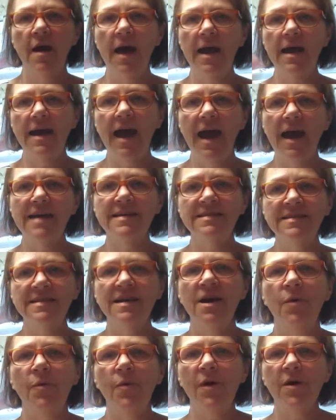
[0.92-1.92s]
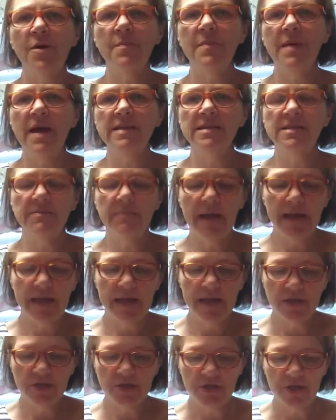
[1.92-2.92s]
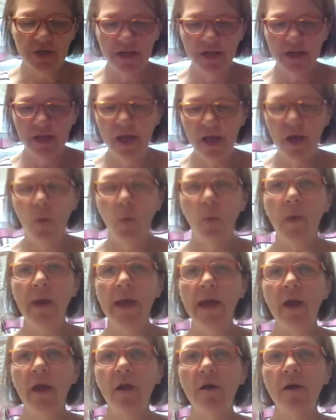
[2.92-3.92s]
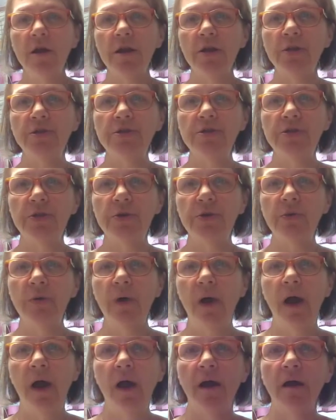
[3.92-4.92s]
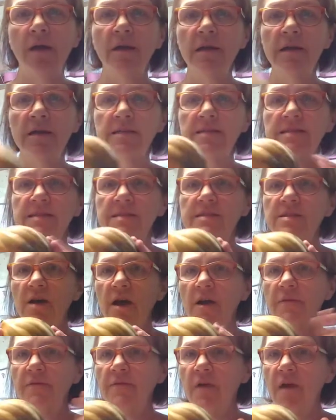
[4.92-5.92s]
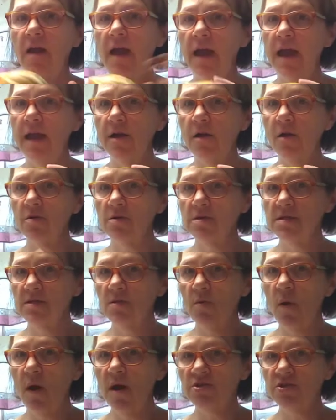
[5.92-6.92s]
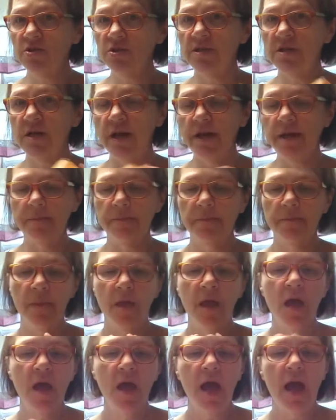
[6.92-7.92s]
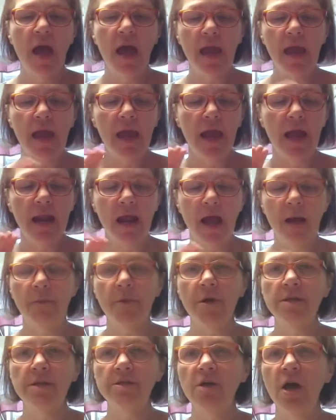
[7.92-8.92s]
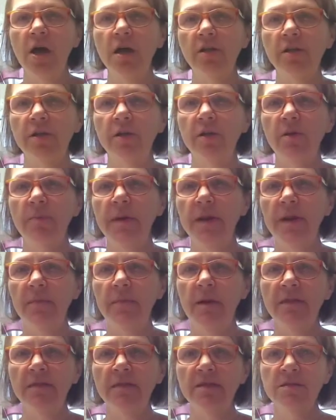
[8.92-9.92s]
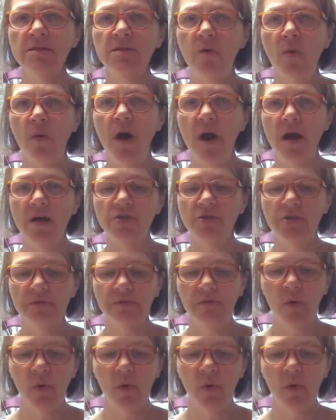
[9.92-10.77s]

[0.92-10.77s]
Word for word: Hi guys, welcome back to my kitchen. We are going to do our stuffed acorn squash tonight. And I'm going to talk a little bit about the squash, of